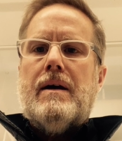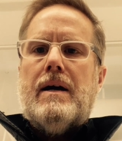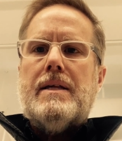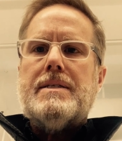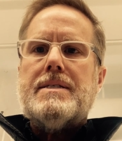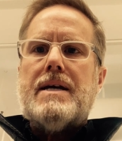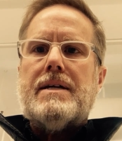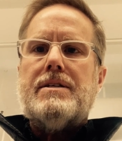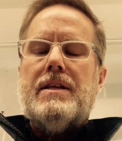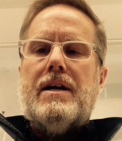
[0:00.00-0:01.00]
Hi, this is
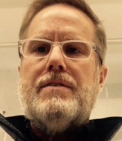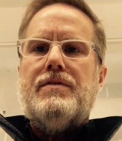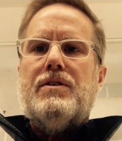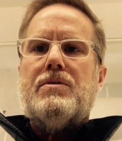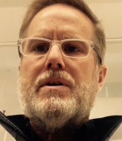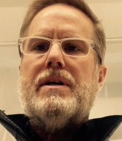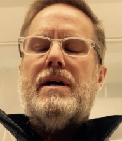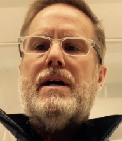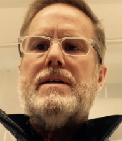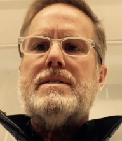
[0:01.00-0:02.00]
Dr. Lonaville. We're going
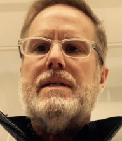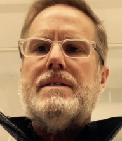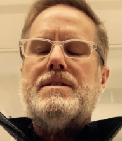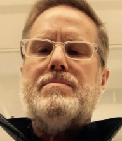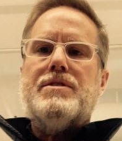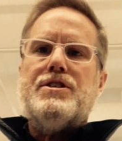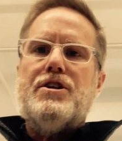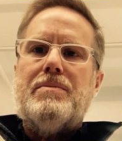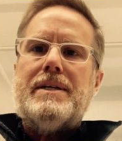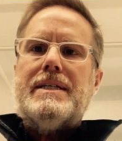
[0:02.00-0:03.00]
to isolate some
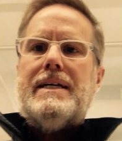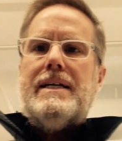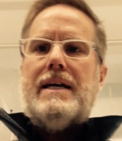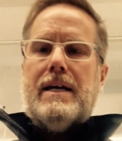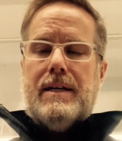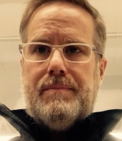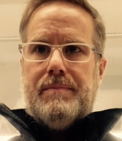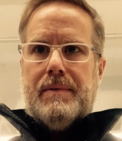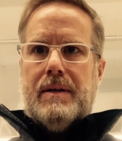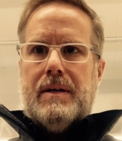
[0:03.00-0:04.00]
genomic DNA.
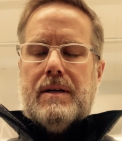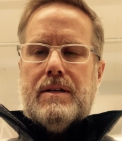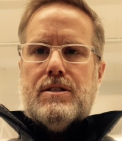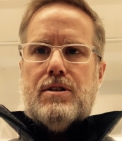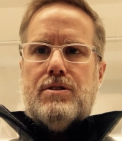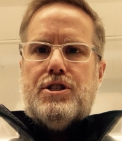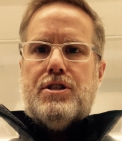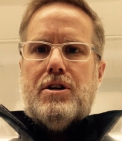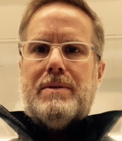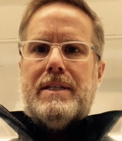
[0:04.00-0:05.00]
So
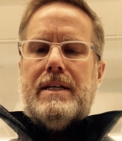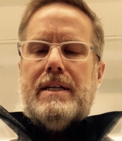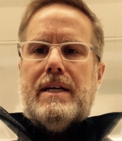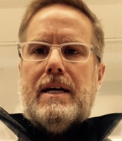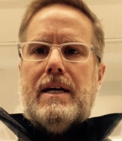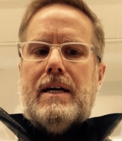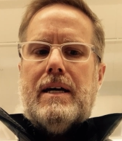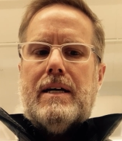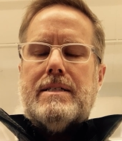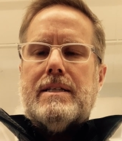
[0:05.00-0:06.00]
genomic DNA
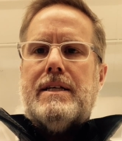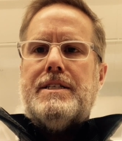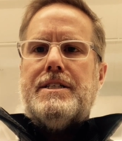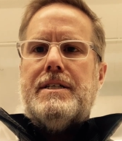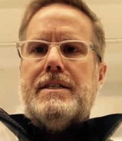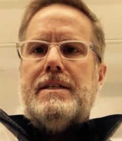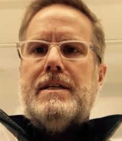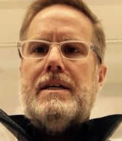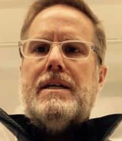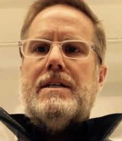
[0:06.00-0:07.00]
isolation
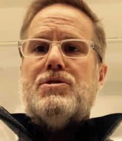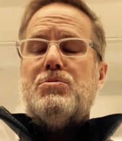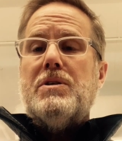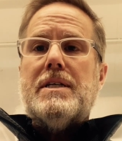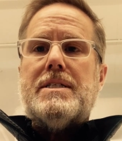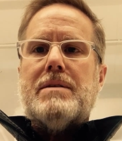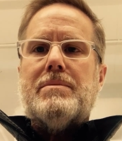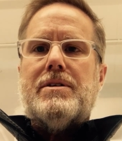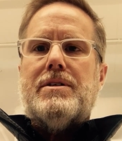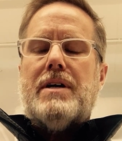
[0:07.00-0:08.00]
is really
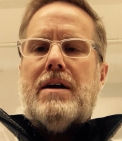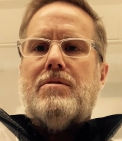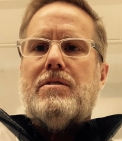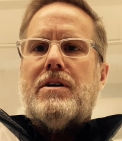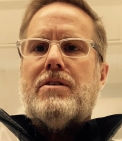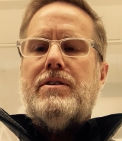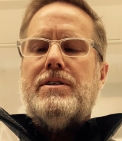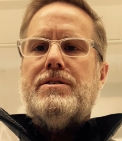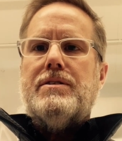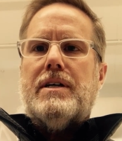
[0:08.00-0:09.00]
similar to how we're going
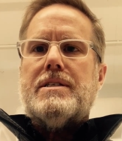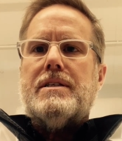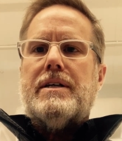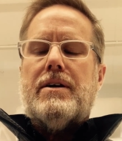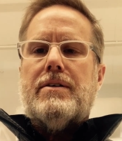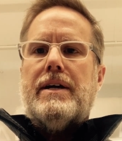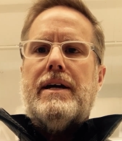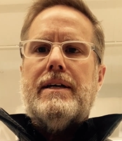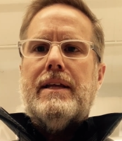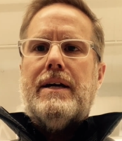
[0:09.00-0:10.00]
to isolate
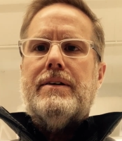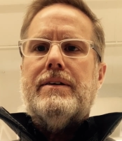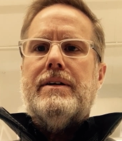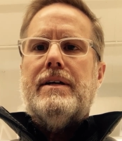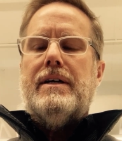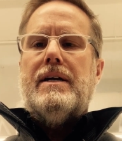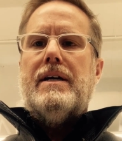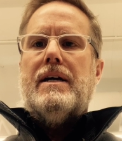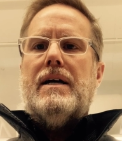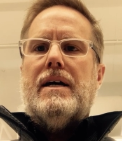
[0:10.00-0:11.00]
RNA later,
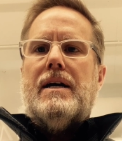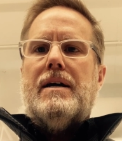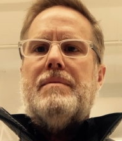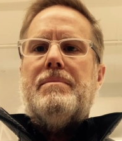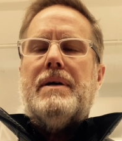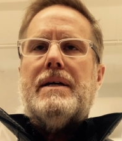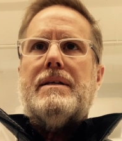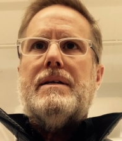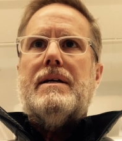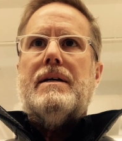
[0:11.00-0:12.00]
but
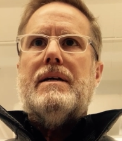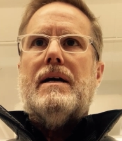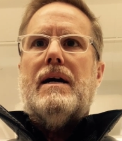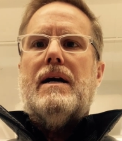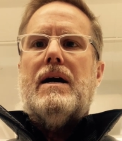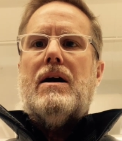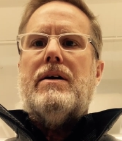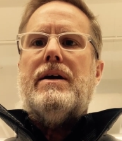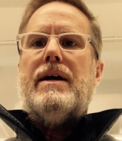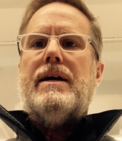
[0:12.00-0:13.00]

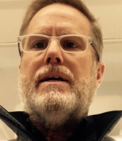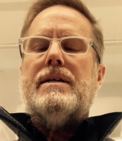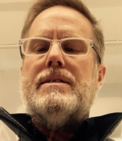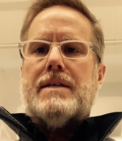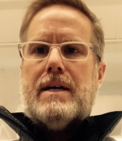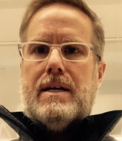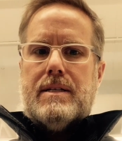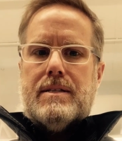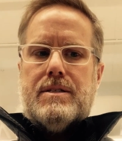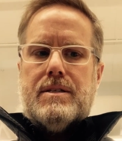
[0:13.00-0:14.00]
RNA has got
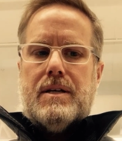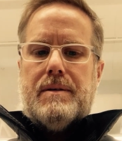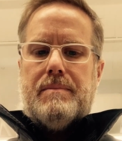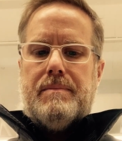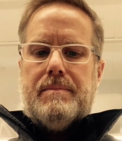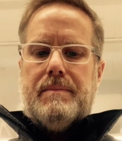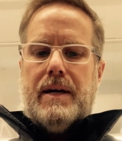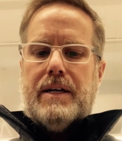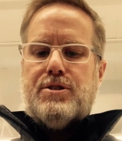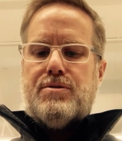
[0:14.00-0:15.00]
some
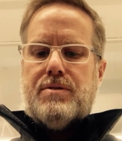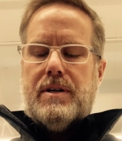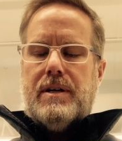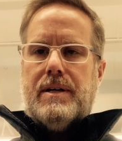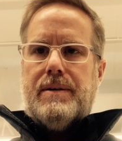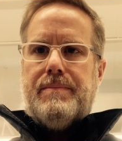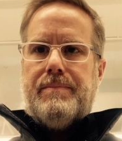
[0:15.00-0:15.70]
extra